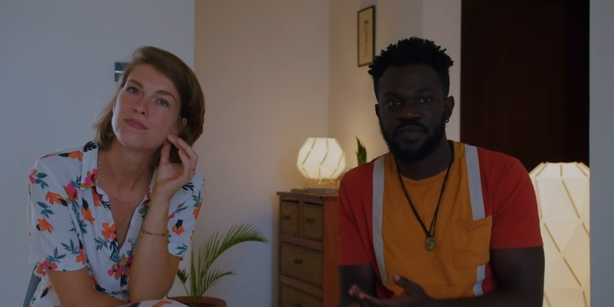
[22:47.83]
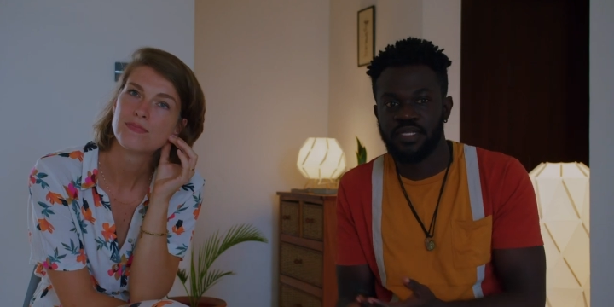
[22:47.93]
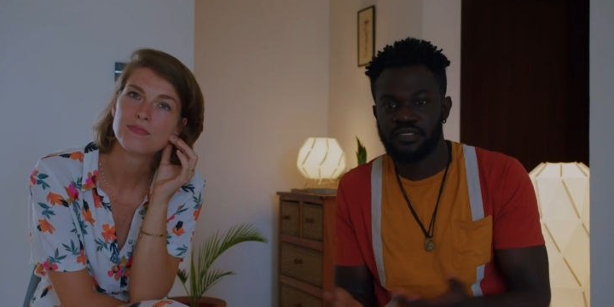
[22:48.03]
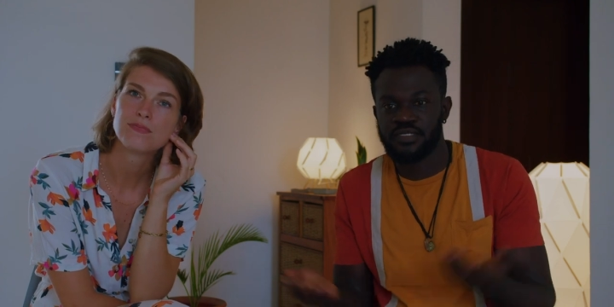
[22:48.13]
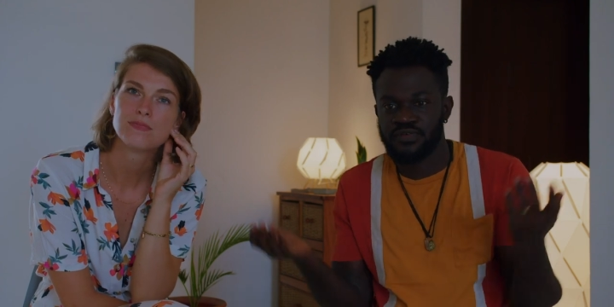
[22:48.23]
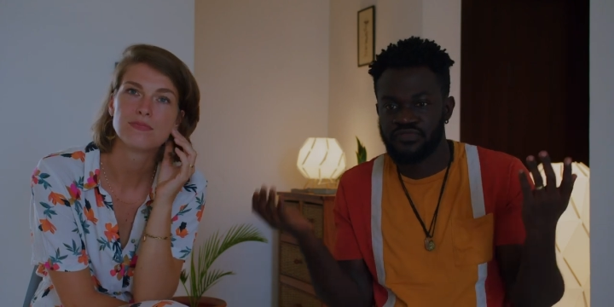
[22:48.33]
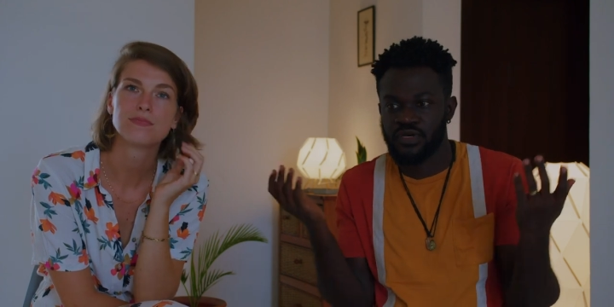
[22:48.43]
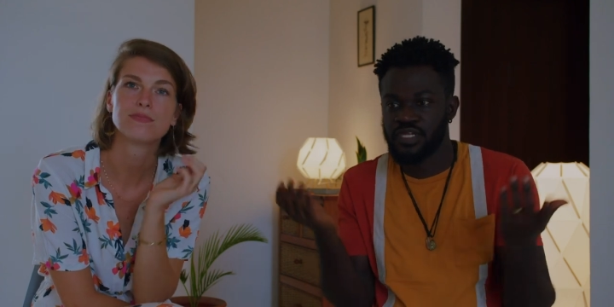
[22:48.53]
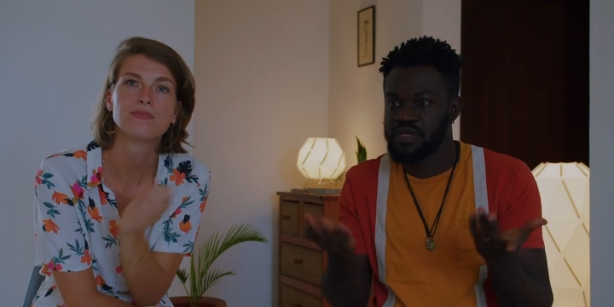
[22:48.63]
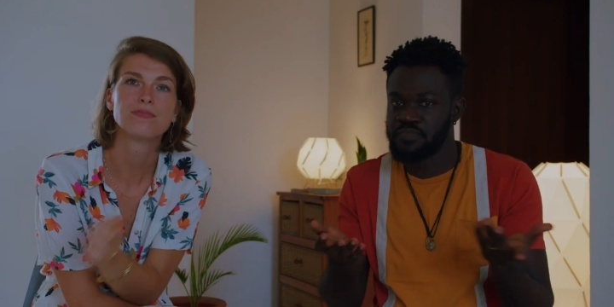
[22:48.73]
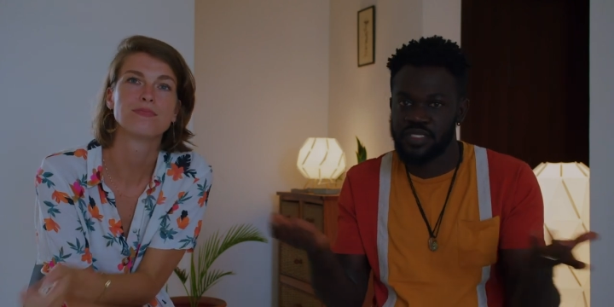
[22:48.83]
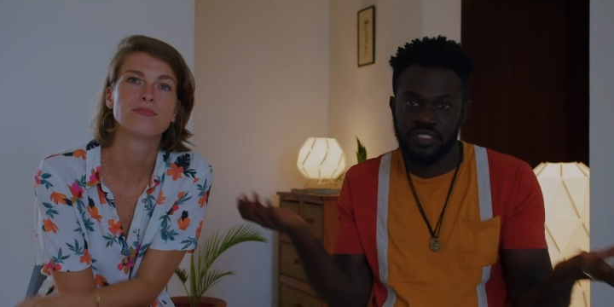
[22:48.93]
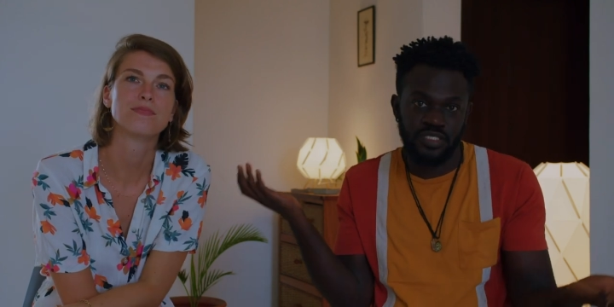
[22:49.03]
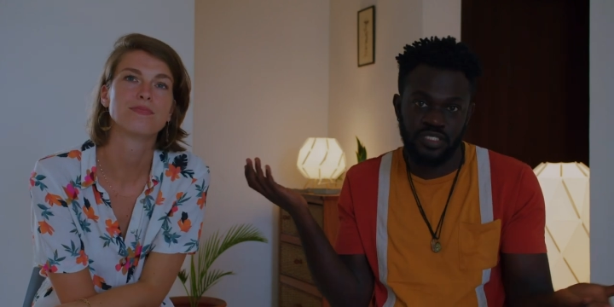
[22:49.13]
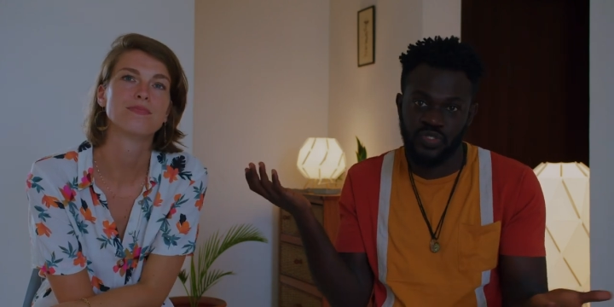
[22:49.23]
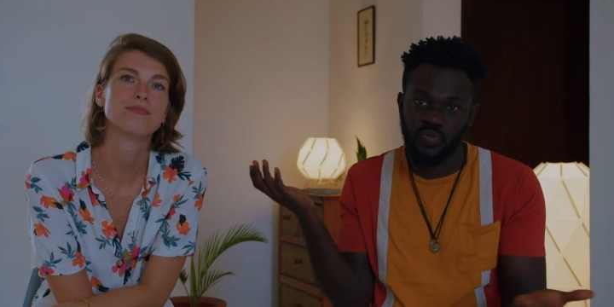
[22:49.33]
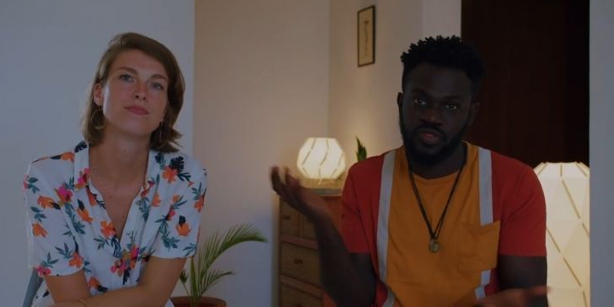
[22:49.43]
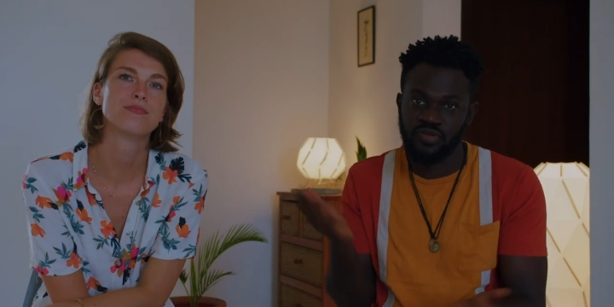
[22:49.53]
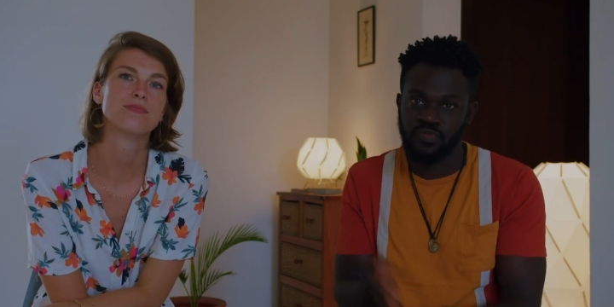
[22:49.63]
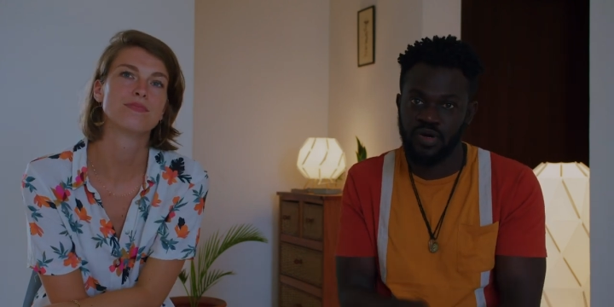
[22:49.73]
Speaker 1: And if you're gonna make big decisions
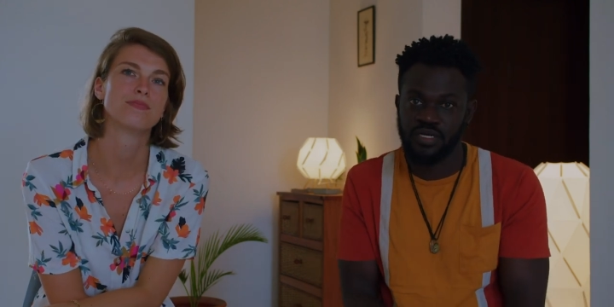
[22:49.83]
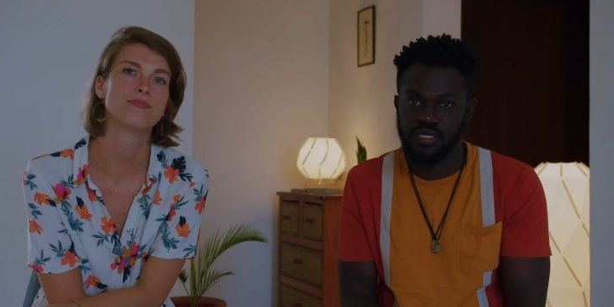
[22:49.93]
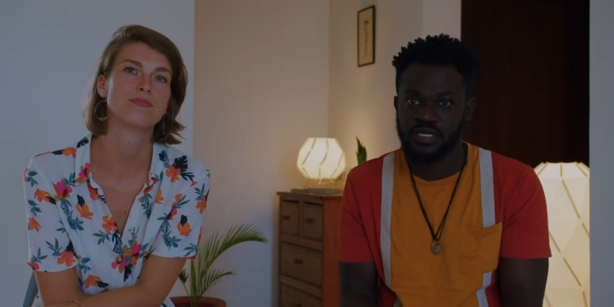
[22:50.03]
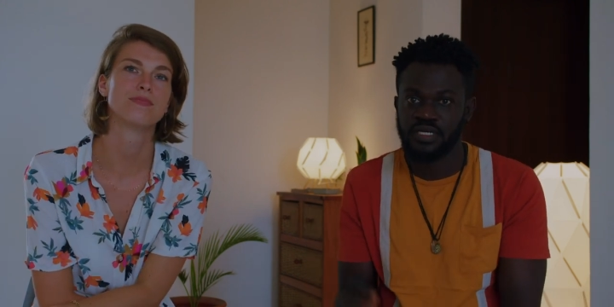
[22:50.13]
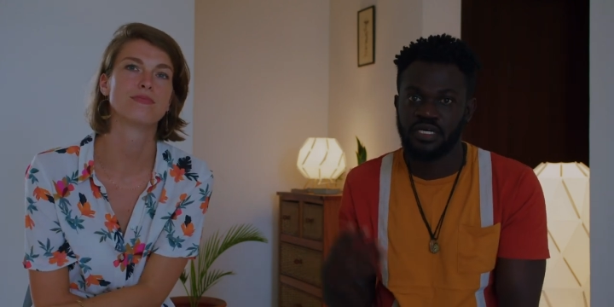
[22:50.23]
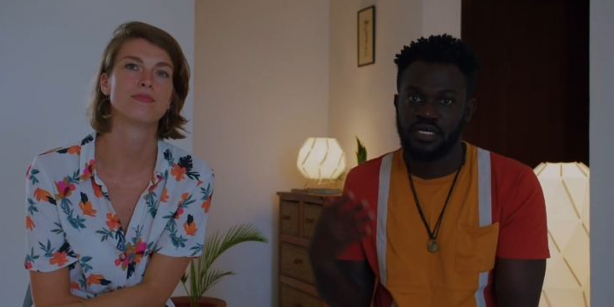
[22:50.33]
with your partner,